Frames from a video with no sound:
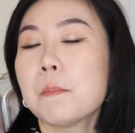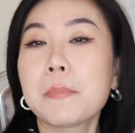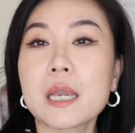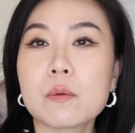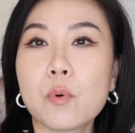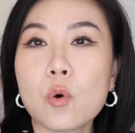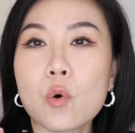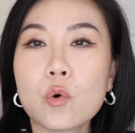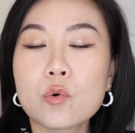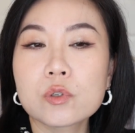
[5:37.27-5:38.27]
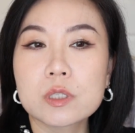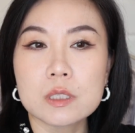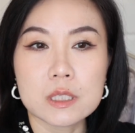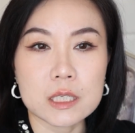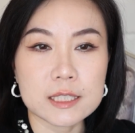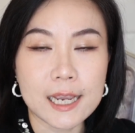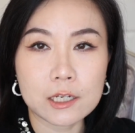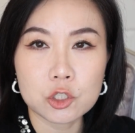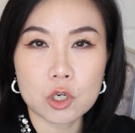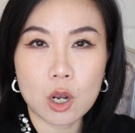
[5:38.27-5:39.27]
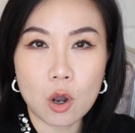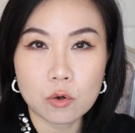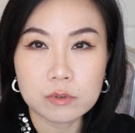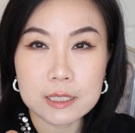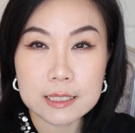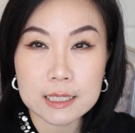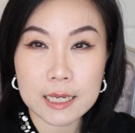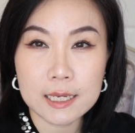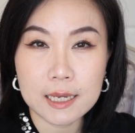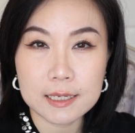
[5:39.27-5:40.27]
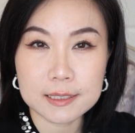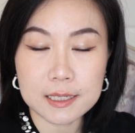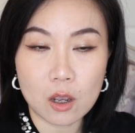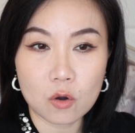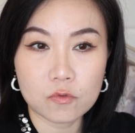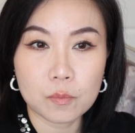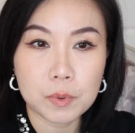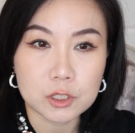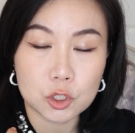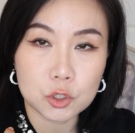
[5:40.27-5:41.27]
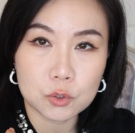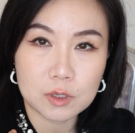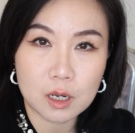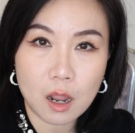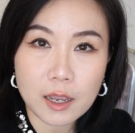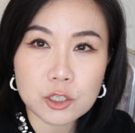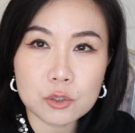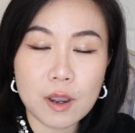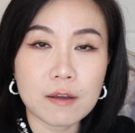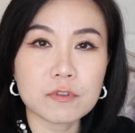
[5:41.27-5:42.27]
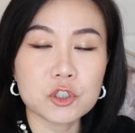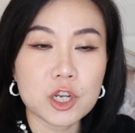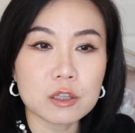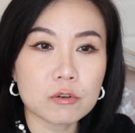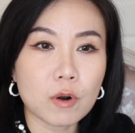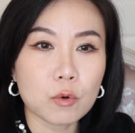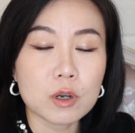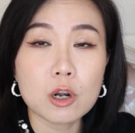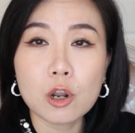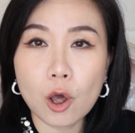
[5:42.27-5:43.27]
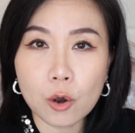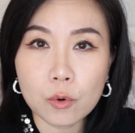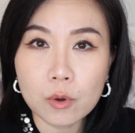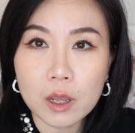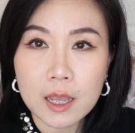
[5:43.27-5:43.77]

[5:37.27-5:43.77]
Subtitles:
big pores, the texture on the skin itself, but you like to have a general glow,